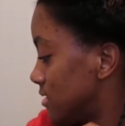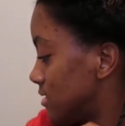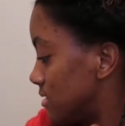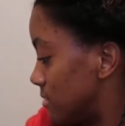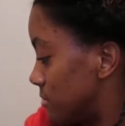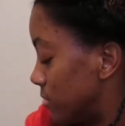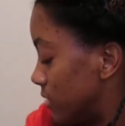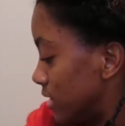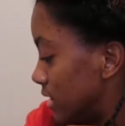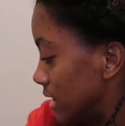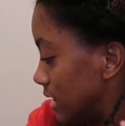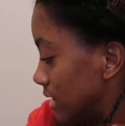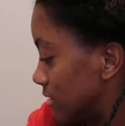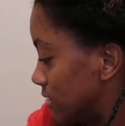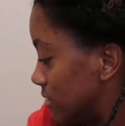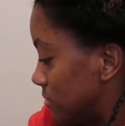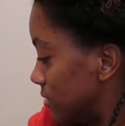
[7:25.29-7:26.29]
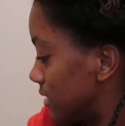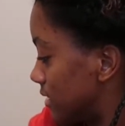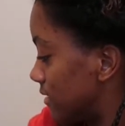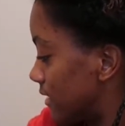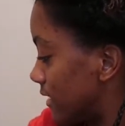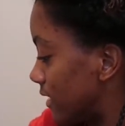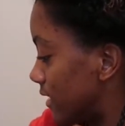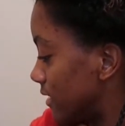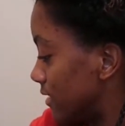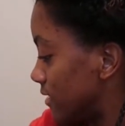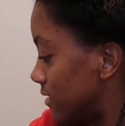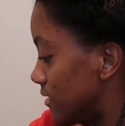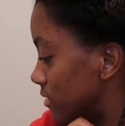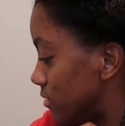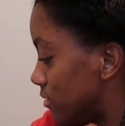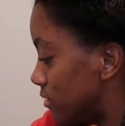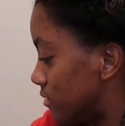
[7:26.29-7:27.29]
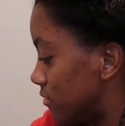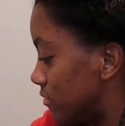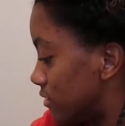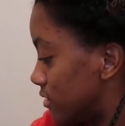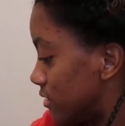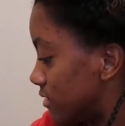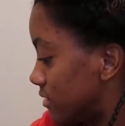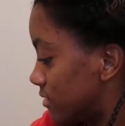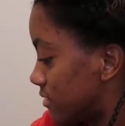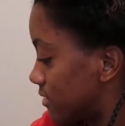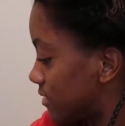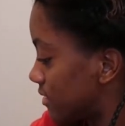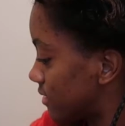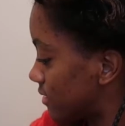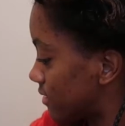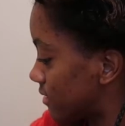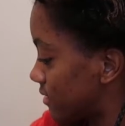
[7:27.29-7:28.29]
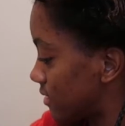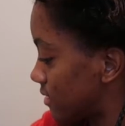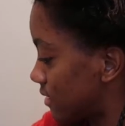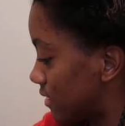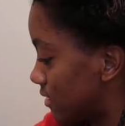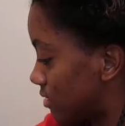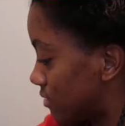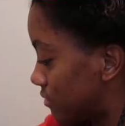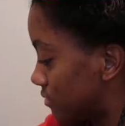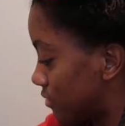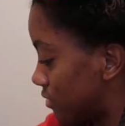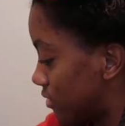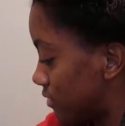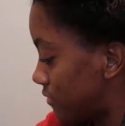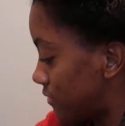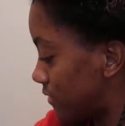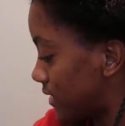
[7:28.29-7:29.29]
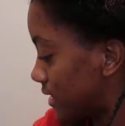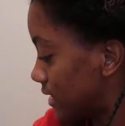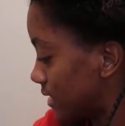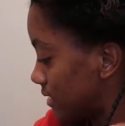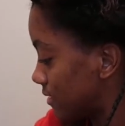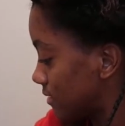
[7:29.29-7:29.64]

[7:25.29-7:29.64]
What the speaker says: The braid has to be tight in order for this to get the full effect.